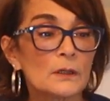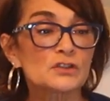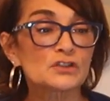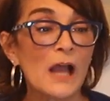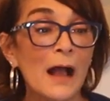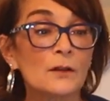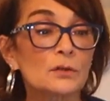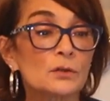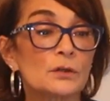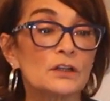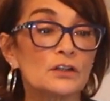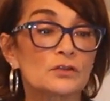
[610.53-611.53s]

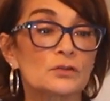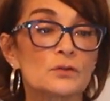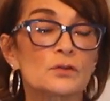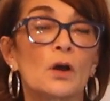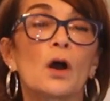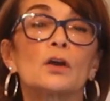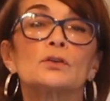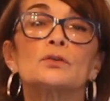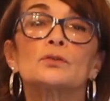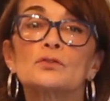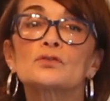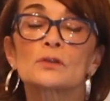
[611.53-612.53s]
Childhood issues are
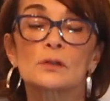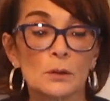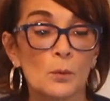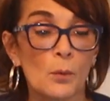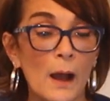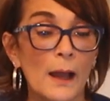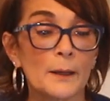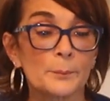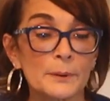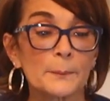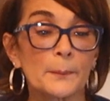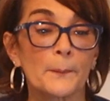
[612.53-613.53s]
usually why
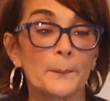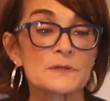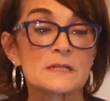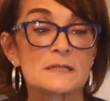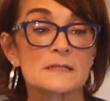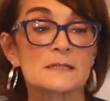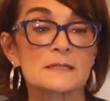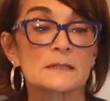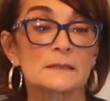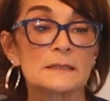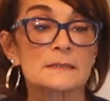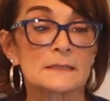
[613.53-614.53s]
people
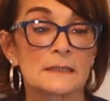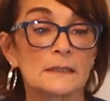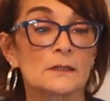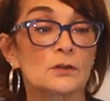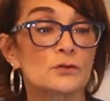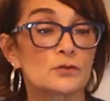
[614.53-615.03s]
persistently take